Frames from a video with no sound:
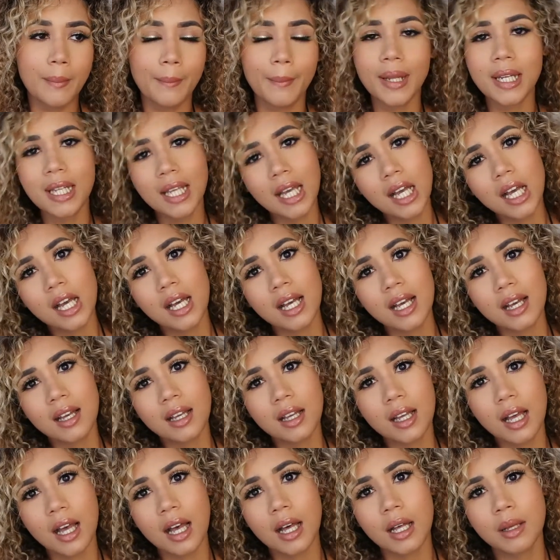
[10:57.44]
But yeah,
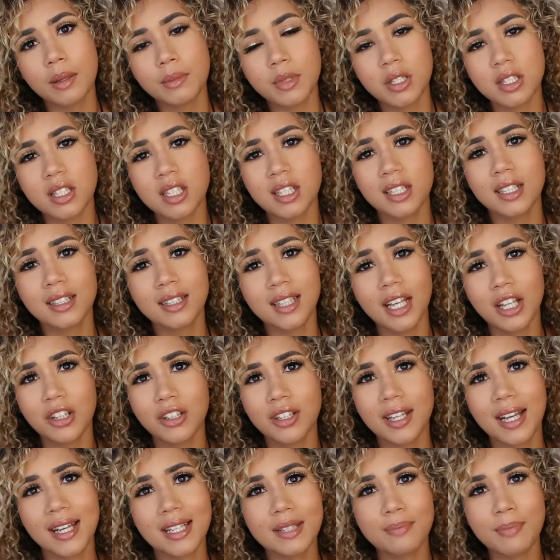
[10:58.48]
I'm just gonna tell you
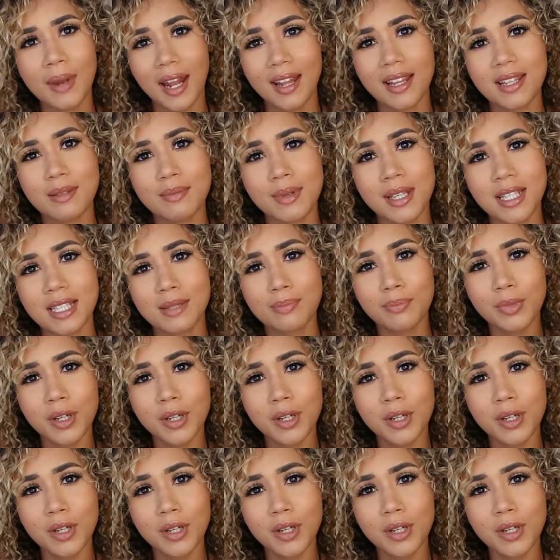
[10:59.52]
guys, practice makes